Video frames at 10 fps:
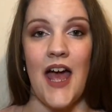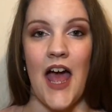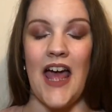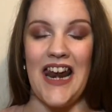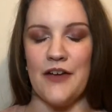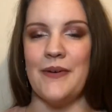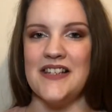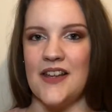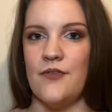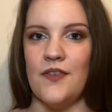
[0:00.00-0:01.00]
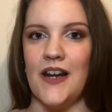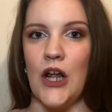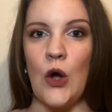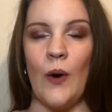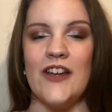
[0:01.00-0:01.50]
left my skin
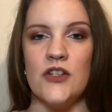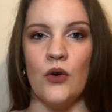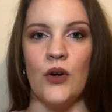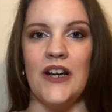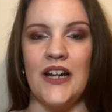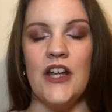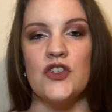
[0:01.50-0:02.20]
feeling quite oily,